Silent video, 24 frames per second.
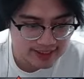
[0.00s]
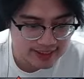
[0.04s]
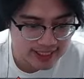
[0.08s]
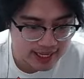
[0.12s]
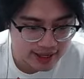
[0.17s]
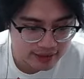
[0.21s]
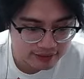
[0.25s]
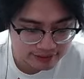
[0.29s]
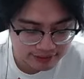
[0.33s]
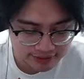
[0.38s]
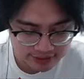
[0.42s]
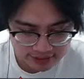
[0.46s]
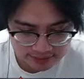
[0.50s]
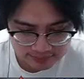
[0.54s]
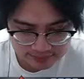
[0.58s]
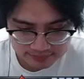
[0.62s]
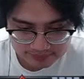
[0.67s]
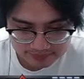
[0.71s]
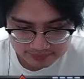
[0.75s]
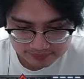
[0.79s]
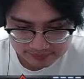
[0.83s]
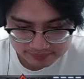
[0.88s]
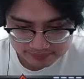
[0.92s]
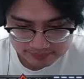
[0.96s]
Alpha.
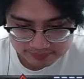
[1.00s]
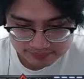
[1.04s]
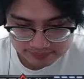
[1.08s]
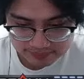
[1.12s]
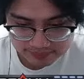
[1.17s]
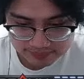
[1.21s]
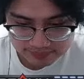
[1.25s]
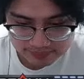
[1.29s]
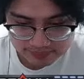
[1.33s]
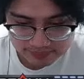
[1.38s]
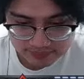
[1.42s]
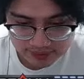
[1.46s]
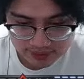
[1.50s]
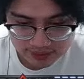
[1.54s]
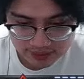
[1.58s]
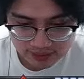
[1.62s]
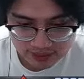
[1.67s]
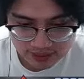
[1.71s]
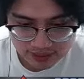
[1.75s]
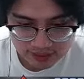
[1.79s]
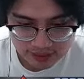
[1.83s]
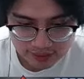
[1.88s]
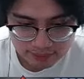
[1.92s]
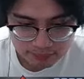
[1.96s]

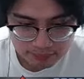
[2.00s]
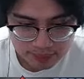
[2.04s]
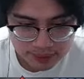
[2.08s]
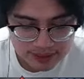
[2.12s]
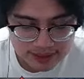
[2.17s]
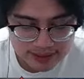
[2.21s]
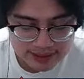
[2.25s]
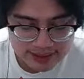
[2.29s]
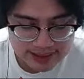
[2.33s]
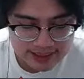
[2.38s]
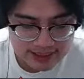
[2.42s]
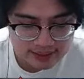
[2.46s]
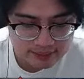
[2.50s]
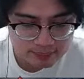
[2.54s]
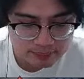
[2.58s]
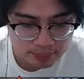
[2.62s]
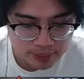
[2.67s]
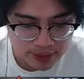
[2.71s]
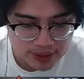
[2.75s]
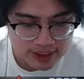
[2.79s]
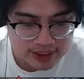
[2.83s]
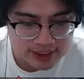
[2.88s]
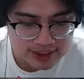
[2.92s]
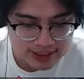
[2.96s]
Pretty